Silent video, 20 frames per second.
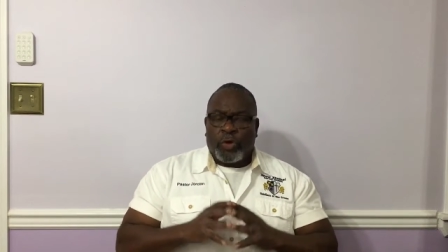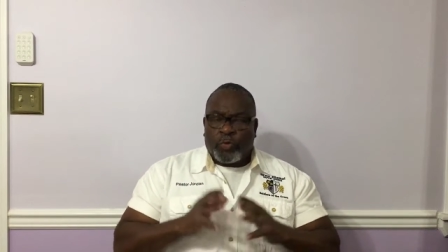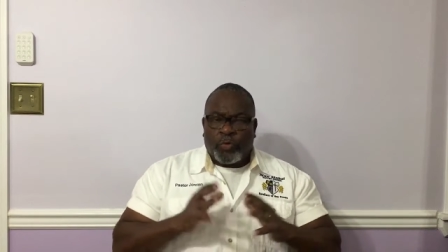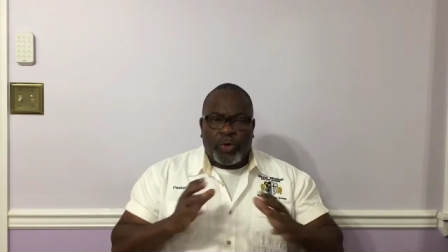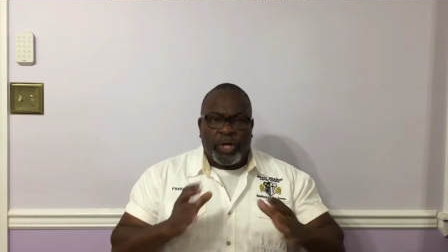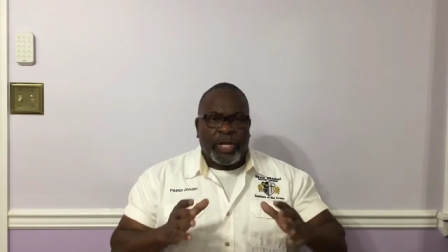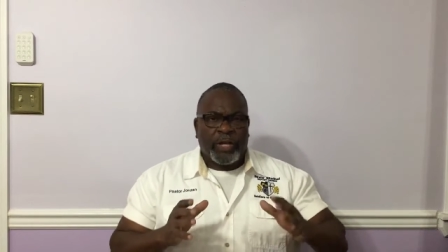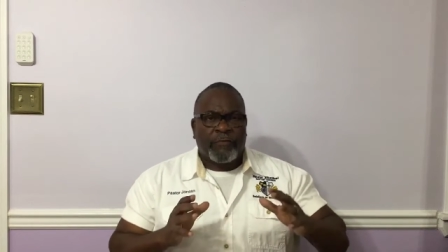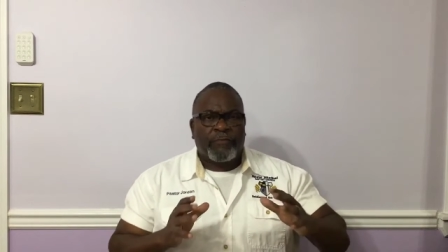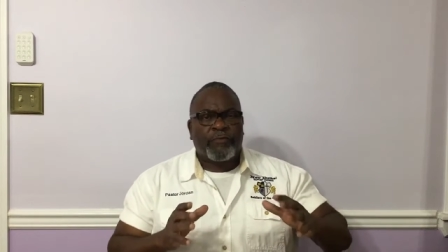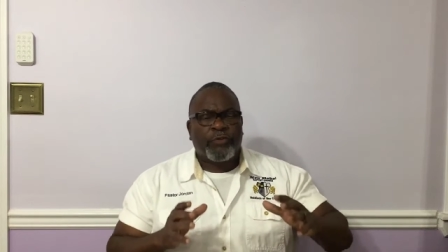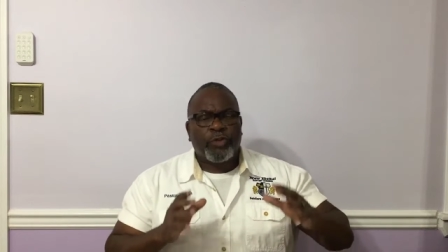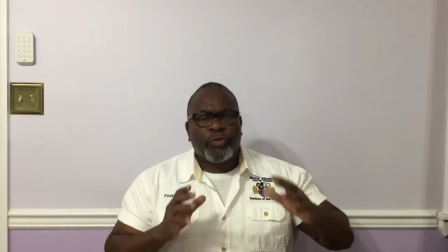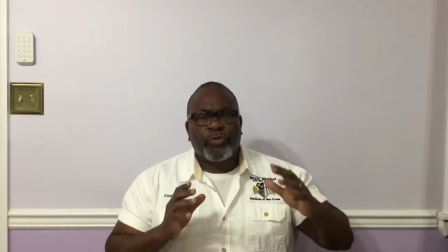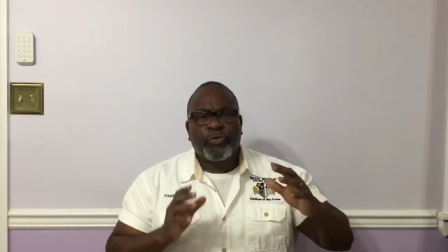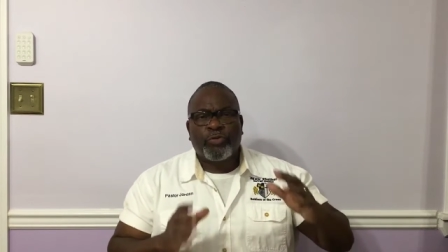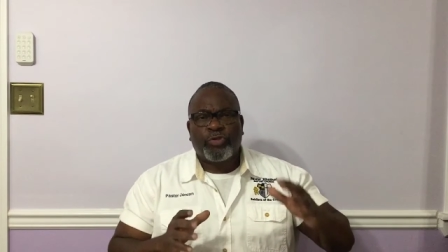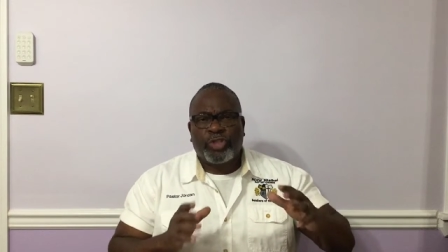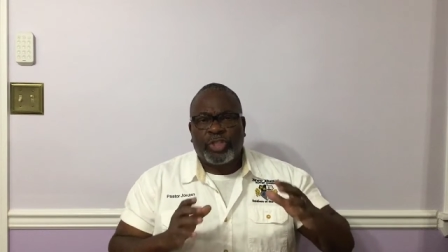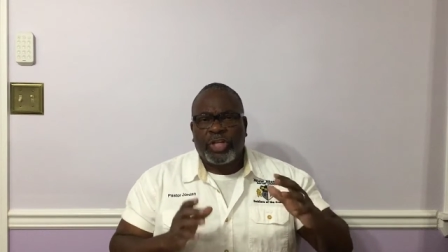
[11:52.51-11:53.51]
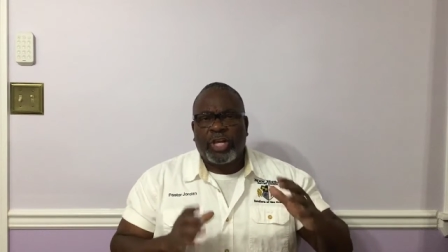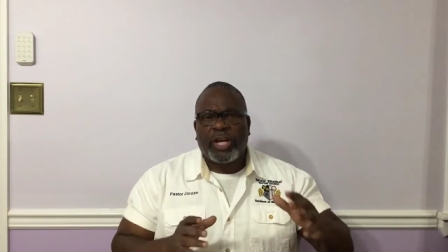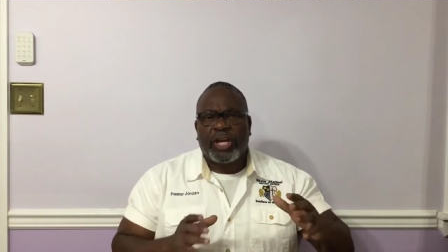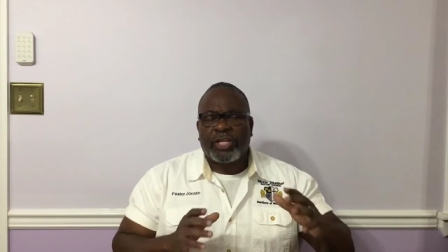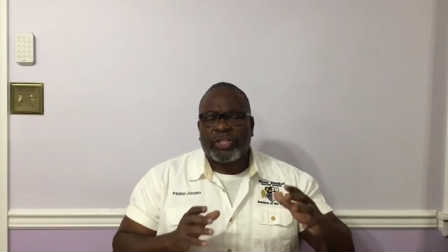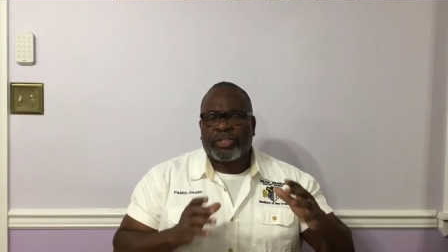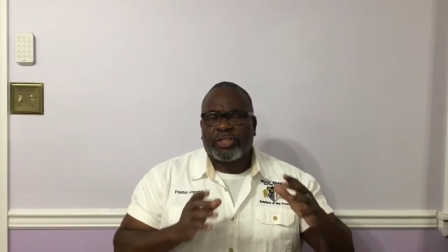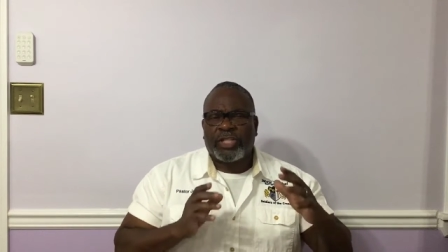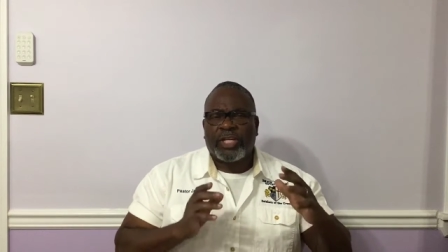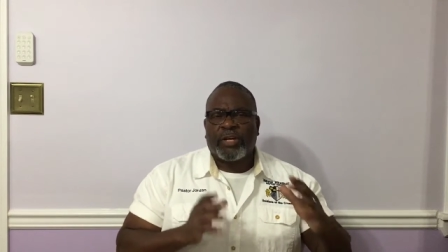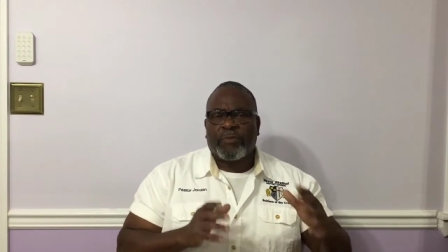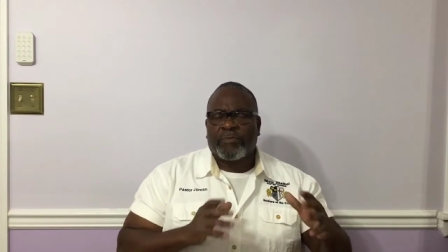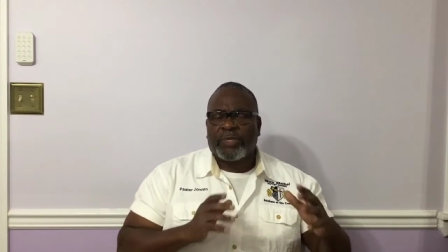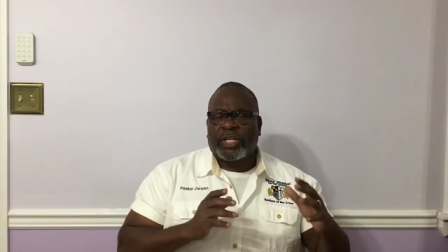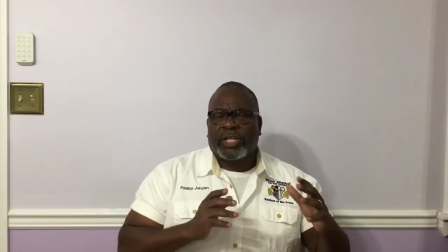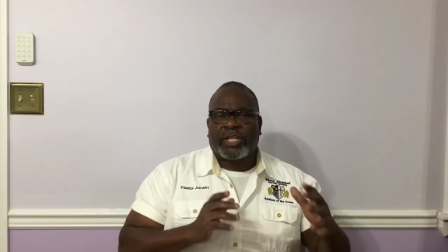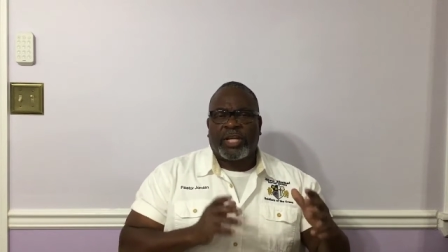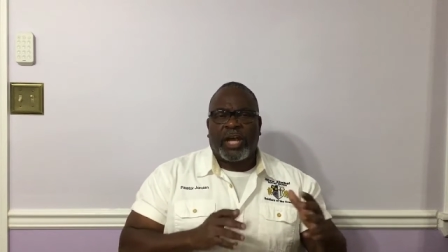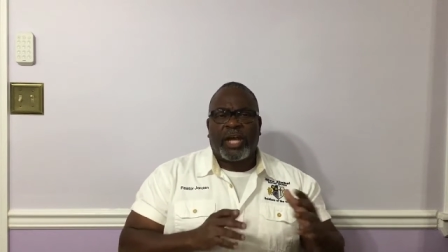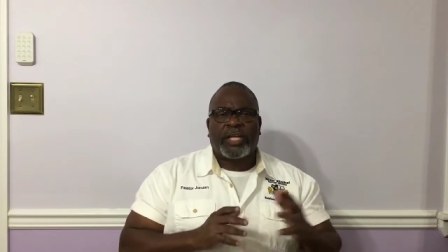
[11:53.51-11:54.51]
if you judge them
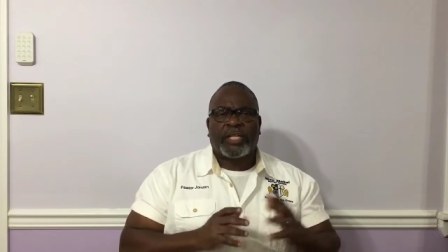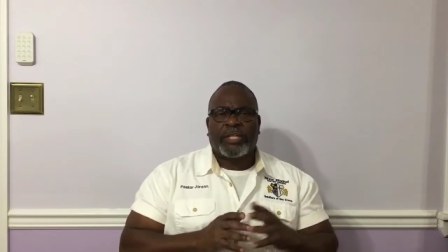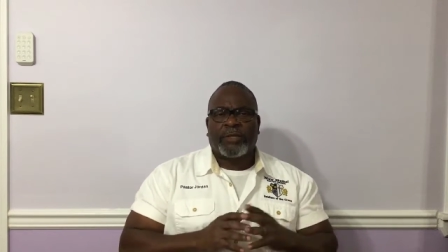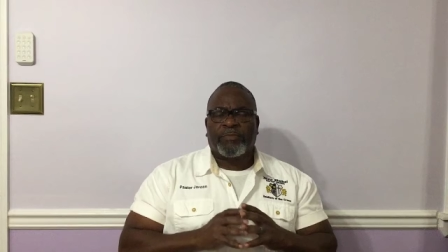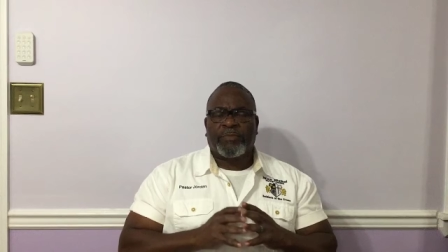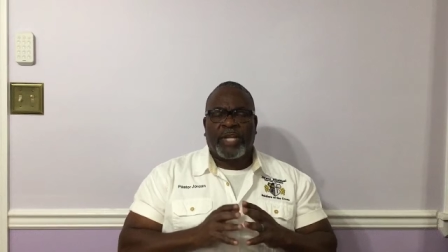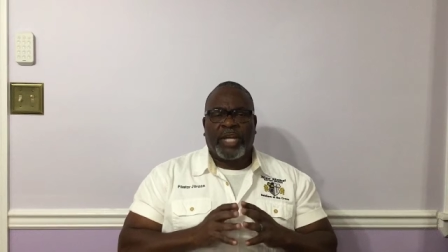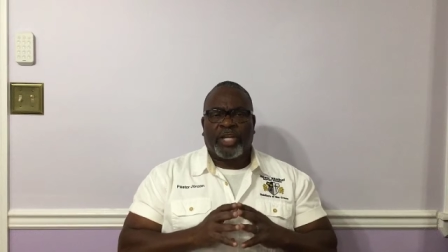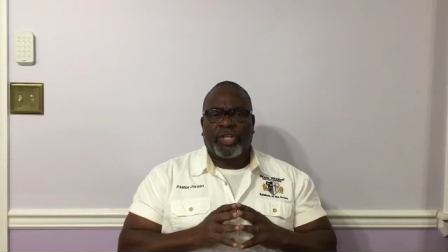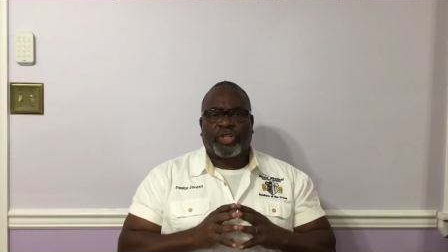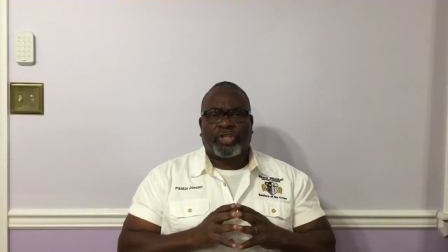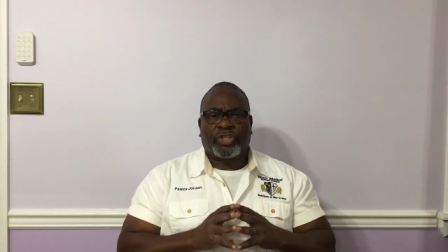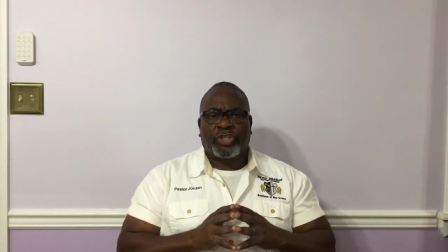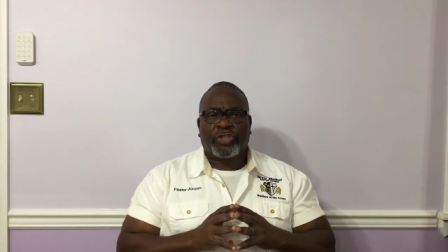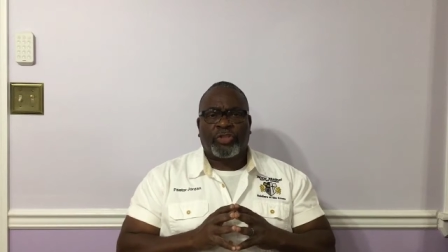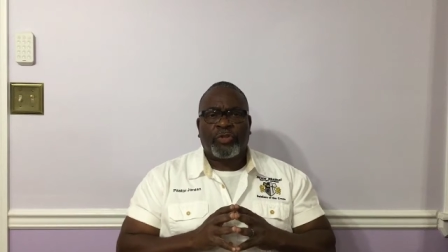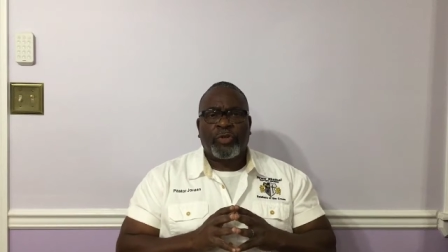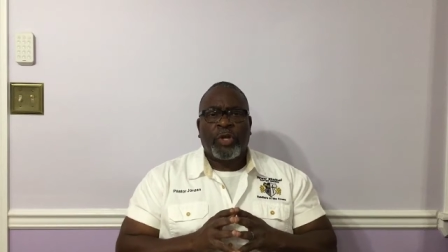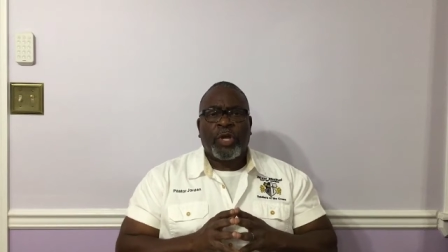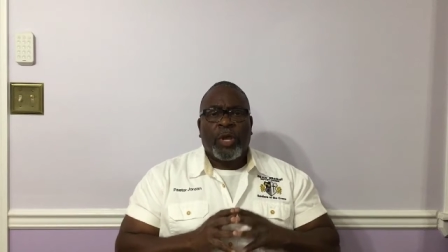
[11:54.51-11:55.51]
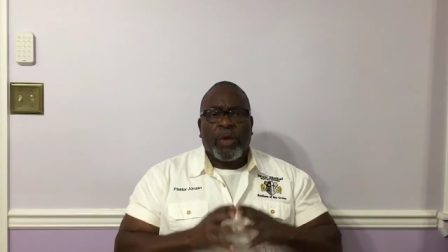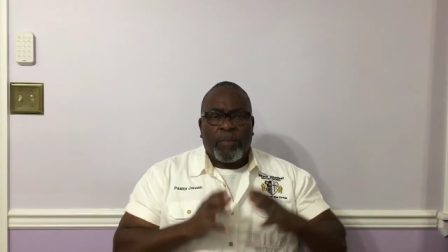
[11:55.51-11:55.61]
to condemnation